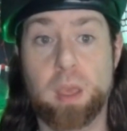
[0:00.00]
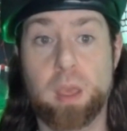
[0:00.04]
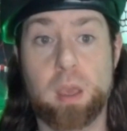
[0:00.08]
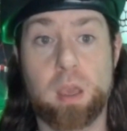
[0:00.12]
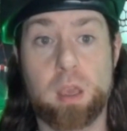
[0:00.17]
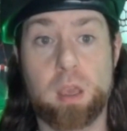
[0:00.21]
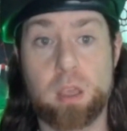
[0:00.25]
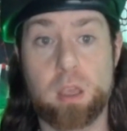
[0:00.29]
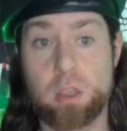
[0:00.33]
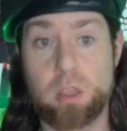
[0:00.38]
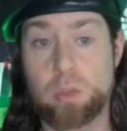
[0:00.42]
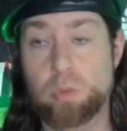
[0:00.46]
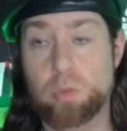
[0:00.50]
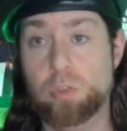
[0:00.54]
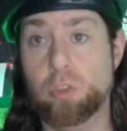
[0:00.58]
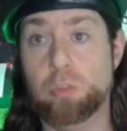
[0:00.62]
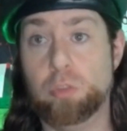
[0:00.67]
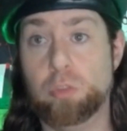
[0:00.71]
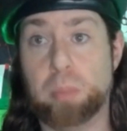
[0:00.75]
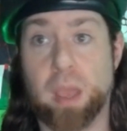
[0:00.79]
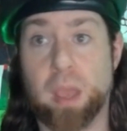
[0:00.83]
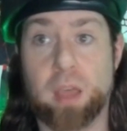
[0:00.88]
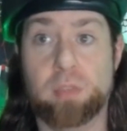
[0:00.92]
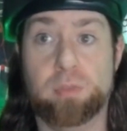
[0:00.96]
it uses
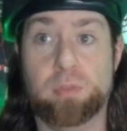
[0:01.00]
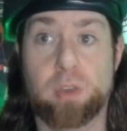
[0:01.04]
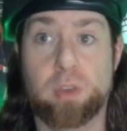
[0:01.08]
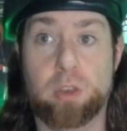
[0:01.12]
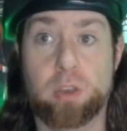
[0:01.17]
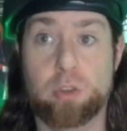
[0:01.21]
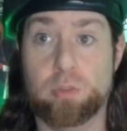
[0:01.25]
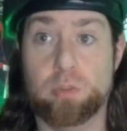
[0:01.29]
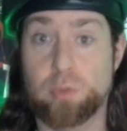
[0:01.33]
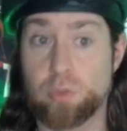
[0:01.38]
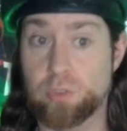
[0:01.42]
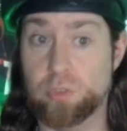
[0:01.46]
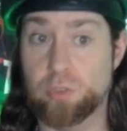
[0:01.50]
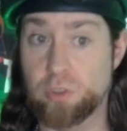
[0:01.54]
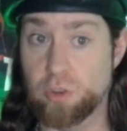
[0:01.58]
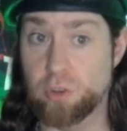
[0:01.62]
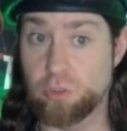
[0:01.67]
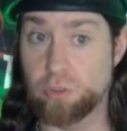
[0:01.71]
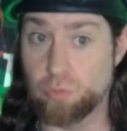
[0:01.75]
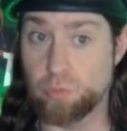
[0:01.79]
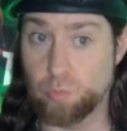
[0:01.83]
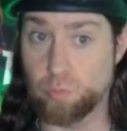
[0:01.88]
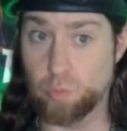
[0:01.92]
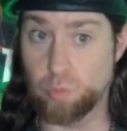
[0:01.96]
Pathfinder 1st
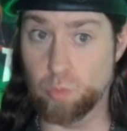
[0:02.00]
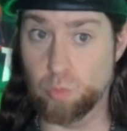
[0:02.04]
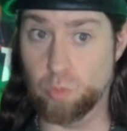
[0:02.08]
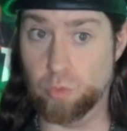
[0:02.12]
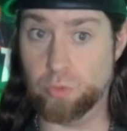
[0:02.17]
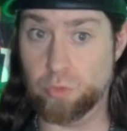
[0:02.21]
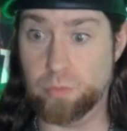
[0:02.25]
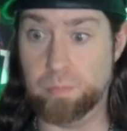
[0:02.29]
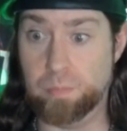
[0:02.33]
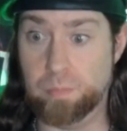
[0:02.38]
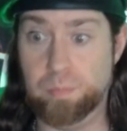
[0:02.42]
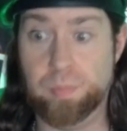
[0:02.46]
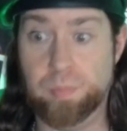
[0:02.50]
Edition rules.